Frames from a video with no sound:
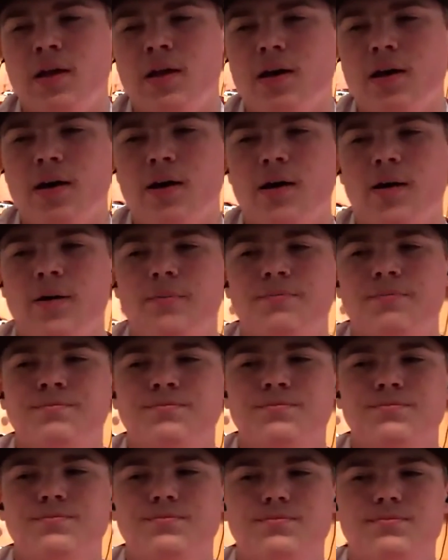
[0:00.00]
We're
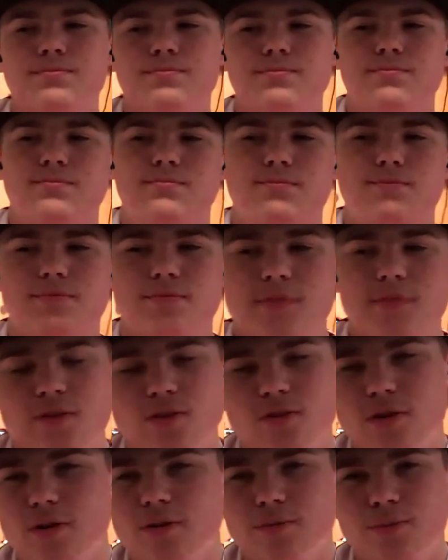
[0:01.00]

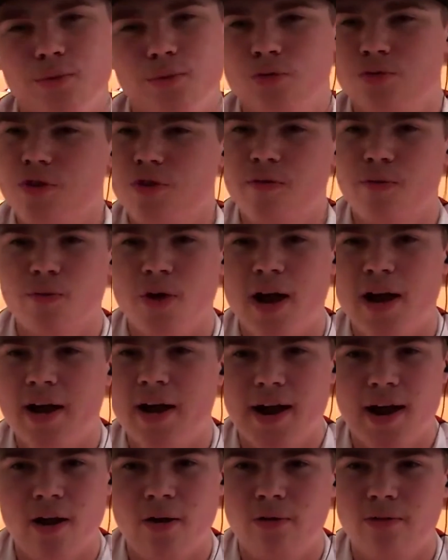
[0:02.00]
just going to have to ride
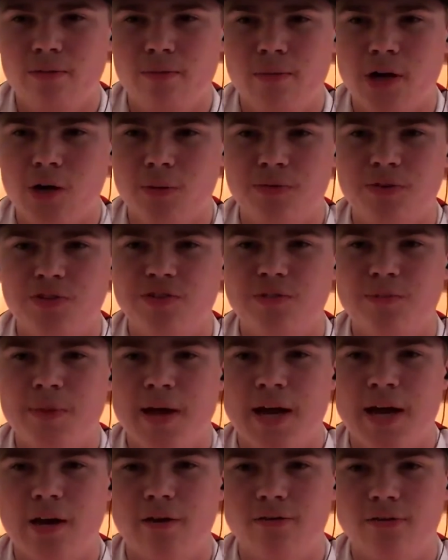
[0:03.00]
it out, make our positions
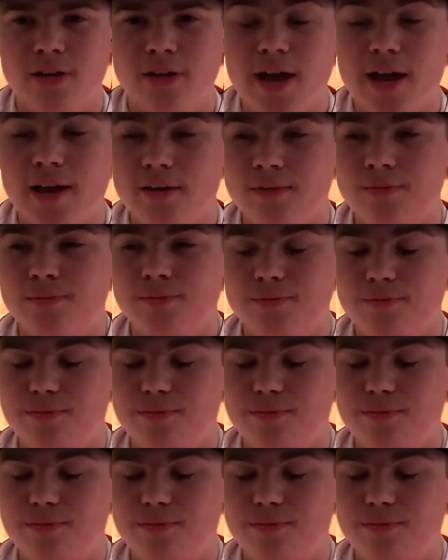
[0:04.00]
back after that. And